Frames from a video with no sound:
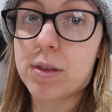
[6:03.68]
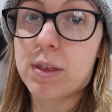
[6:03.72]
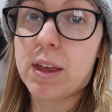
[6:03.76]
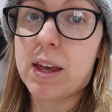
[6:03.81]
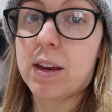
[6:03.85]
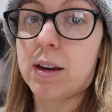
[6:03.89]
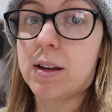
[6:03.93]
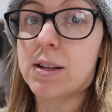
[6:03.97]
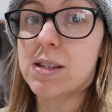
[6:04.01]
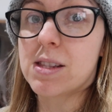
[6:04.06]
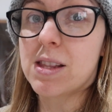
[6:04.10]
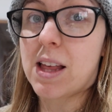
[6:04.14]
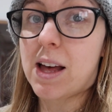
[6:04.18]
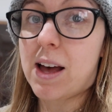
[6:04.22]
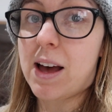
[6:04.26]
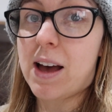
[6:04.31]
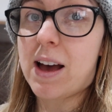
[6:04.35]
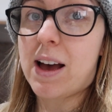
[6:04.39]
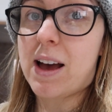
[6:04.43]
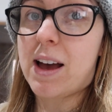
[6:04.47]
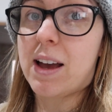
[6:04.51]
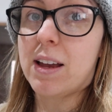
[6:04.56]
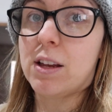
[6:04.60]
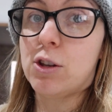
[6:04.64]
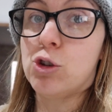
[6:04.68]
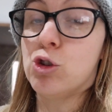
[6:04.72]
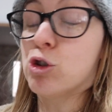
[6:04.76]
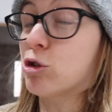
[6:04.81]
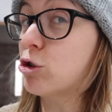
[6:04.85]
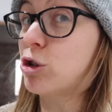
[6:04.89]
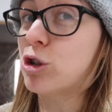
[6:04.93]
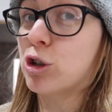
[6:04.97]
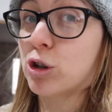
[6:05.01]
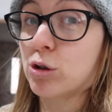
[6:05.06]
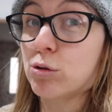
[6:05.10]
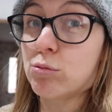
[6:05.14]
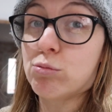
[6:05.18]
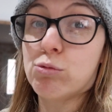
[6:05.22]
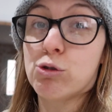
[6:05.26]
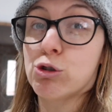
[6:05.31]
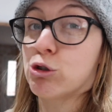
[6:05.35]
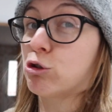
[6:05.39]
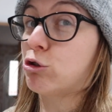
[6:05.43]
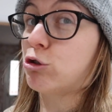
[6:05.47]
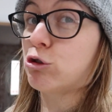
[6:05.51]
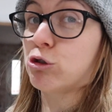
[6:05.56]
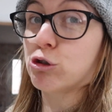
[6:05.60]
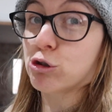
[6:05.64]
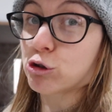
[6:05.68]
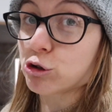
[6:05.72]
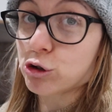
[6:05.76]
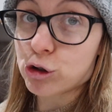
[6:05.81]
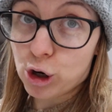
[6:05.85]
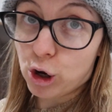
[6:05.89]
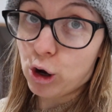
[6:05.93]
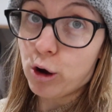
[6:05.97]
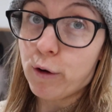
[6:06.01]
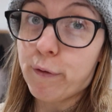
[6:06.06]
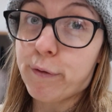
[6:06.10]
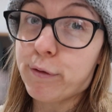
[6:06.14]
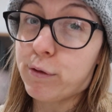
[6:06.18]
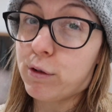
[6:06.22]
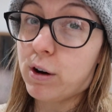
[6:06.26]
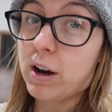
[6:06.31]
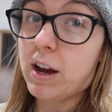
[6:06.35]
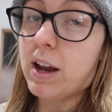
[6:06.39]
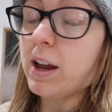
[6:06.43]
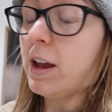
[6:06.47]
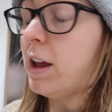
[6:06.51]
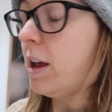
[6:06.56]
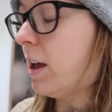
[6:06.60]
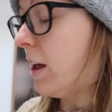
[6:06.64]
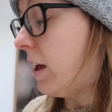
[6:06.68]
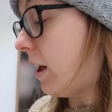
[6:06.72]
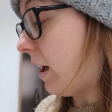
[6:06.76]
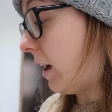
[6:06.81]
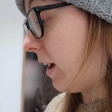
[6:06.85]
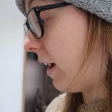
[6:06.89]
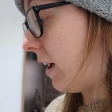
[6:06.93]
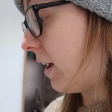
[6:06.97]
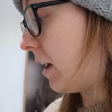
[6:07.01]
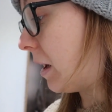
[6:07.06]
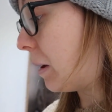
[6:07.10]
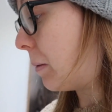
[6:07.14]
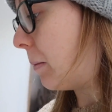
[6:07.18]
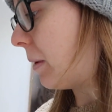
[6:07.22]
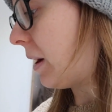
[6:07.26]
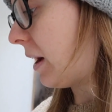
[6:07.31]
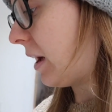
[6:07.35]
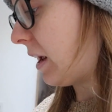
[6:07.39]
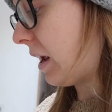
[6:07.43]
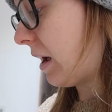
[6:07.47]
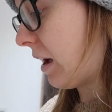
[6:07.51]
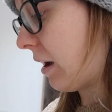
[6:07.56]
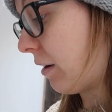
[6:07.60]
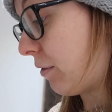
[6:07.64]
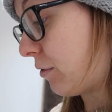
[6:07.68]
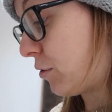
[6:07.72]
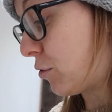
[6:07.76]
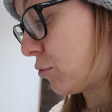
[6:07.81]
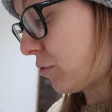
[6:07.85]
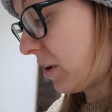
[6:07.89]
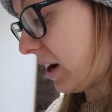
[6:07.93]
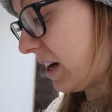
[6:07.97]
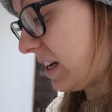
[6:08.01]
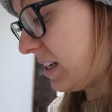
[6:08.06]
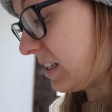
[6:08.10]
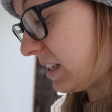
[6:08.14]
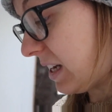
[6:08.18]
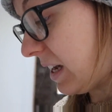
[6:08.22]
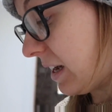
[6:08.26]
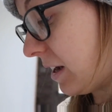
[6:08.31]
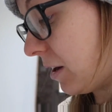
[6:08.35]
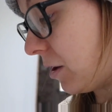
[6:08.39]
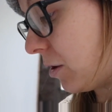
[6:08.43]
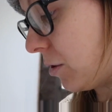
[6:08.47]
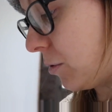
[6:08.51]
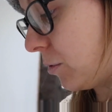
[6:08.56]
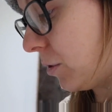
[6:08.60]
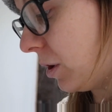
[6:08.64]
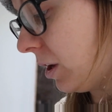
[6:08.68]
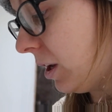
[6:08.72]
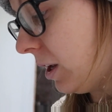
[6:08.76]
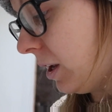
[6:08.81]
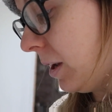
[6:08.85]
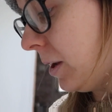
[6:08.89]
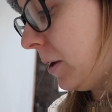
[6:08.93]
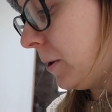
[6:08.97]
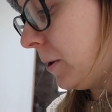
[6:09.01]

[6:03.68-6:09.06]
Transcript: the things that I just do. Just, just go for it. Um, I have to write down